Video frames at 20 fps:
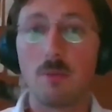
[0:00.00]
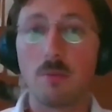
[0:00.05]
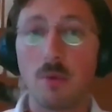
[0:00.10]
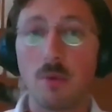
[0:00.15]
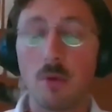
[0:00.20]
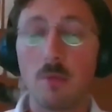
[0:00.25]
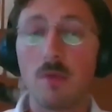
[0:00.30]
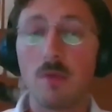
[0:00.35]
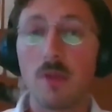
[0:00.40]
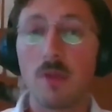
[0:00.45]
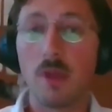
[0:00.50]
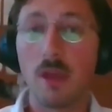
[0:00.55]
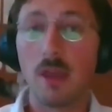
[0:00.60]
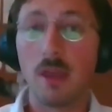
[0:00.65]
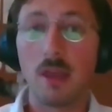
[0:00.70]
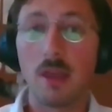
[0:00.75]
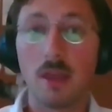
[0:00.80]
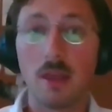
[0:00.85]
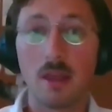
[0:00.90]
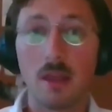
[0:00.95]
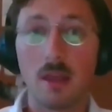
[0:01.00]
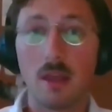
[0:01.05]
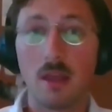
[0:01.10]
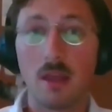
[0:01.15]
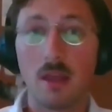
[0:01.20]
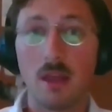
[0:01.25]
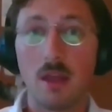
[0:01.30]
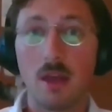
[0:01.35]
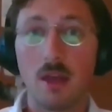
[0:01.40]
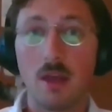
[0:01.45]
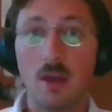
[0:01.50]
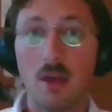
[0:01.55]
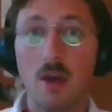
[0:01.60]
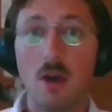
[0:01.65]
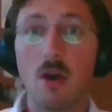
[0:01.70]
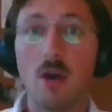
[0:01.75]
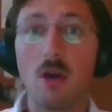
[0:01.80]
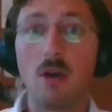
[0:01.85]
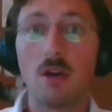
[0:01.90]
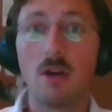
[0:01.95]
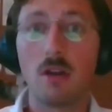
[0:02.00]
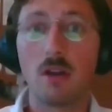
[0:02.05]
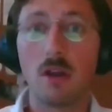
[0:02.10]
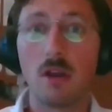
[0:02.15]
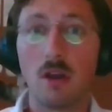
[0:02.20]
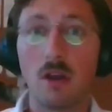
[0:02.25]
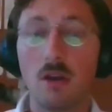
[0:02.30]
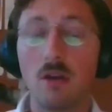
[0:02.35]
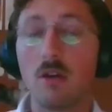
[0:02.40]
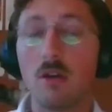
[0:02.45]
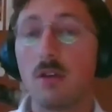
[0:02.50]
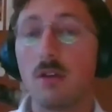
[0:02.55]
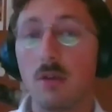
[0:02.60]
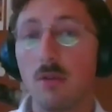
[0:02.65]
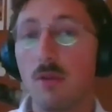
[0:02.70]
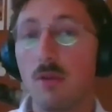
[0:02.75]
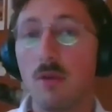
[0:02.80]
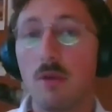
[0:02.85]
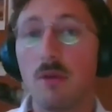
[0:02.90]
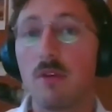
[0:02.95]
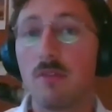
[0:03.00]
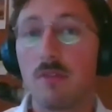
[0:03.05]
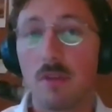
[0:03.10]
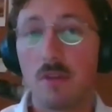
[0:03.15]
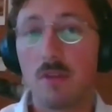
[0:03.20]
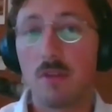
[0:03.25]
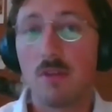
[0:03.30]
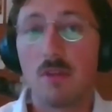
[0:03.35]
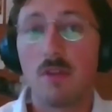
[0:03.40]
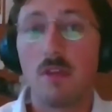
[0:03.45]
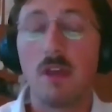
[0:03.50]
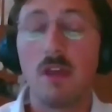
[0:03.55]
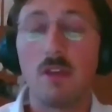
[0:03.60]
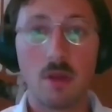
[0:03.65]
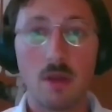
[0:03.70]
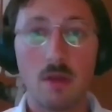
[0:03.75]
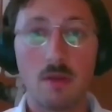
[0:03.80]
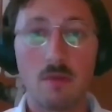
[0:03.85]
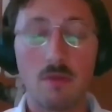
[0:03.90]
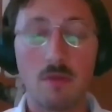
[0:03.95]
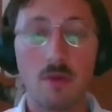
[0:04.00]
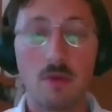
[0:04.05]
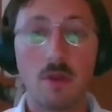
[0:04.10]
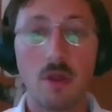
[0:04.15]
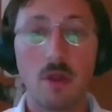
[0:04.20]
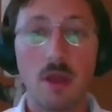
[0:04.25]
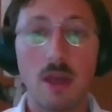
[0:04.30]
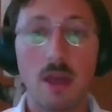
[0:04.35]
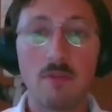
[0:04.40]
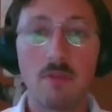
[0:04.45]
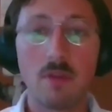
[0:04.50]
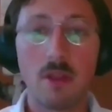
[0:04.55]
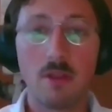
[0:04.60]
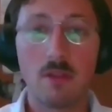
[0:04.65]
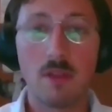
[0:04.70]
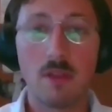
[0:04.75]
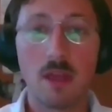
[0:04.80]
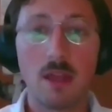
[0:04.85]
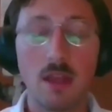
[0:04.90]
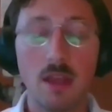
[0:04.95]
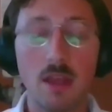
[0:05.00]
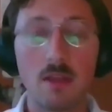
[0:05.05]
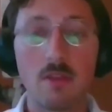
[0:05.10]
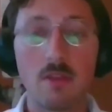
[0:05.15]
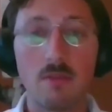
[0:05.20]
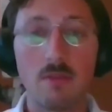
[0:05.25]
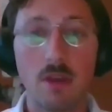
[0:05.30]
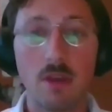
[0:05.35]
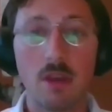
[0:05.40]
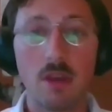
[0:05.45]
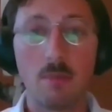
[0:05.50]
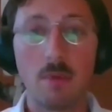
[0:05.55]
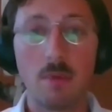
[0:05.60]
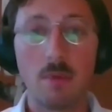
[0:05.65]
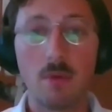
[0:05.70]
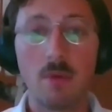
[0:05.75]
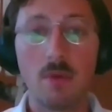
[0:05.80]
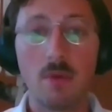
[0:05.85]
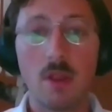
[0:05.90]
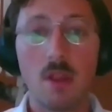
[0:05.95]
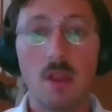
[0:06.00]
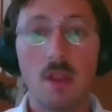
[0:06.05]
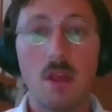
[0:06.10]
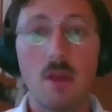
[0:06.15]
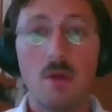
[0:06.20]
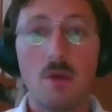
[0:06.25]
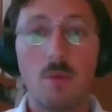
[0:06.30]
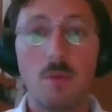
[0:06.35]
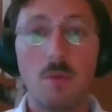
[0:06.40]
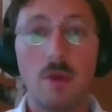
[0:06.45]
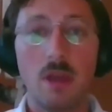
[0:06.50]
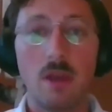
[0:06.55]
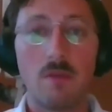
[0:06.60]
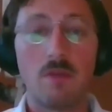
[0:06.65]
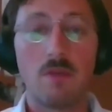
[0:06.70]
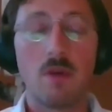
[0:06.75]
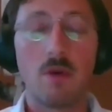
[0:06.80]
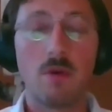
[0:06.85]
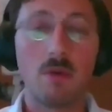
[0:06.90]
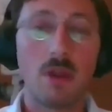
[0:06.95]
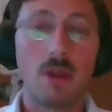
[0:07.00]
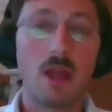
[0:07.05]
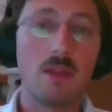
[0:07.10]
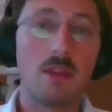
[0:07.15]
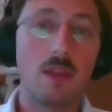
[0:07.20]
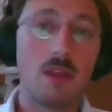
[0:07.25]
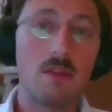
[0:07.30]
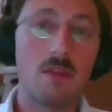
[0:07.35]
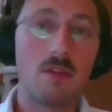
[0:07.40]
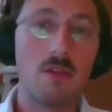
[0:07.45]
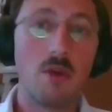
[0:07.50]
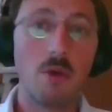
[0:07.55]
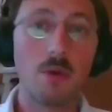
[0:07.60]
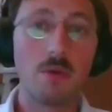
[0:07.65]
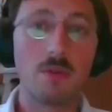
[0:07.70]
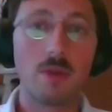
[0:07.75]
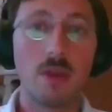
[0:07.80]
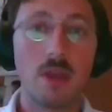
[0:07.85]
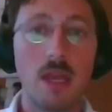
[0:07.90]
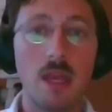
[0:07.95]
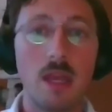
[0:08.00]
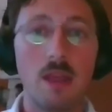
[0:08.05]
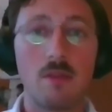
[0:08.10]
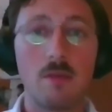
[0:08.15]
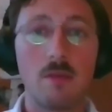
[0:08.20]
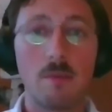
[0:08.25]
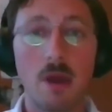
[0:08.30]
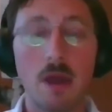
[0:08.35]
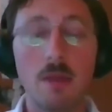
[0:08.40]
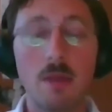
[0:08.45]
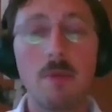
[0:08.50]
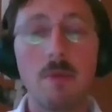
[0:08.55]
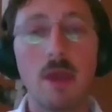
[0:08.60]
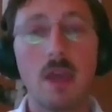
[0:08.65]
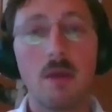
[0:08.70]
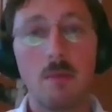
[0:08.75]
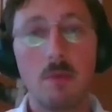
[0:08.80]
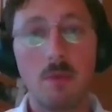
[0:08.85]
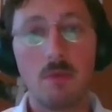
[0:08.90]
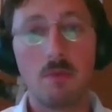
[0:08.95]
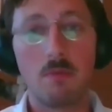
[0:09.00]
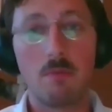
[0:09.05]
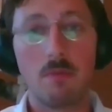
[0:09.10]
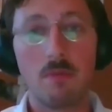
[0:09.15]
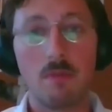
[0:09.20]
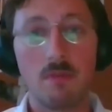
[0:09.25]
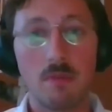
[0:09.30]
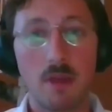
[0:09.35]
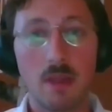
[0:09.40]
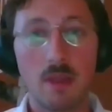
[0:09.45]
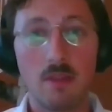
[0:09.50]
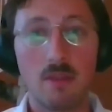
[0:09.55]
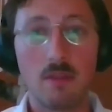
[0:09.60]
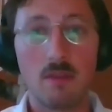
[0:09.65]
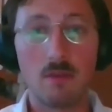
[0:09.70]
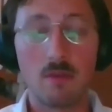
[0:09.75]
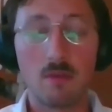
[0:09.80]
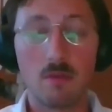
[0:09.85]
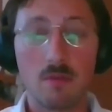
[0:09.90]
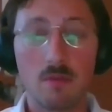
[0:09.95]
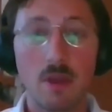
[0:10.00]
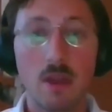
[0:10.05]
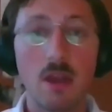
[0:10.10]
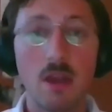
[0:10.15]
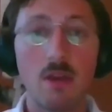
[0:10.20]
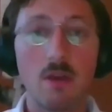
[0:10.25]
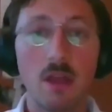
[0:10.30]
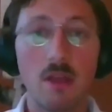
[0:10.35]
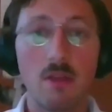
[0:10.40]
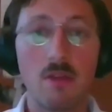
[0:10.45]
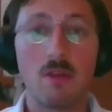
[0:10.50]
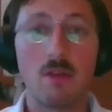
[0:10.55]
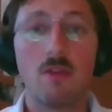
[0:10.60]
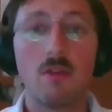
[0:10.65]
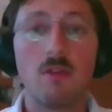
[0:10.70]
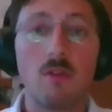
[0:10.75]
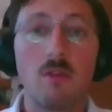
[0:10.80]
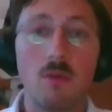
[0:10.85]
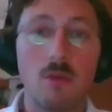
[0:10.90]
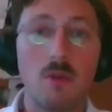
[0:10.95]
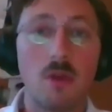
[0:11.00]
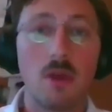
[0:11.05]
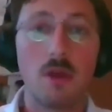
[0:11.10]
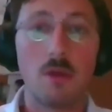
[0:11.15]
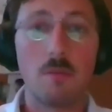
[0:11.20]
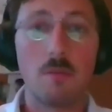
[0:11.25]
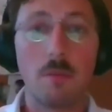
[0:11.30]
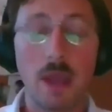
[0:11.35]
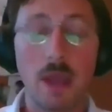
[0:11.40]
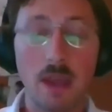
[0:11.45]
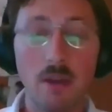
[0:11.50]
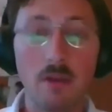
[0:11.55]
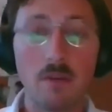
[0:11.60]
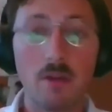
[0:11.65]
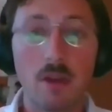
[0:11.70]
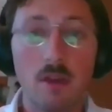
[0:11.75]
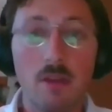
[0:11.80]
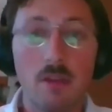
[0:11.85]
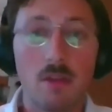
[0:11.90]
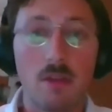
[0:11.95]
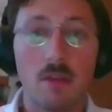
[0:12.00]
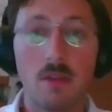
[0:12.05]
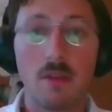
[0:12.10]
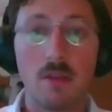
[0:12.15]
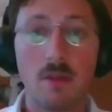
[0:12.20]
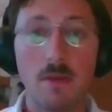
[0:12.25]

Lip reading: promising oncological efficiency. For the evidence that is available, we have shown that these newer techniques might be able to prevent radiation to the pancreas,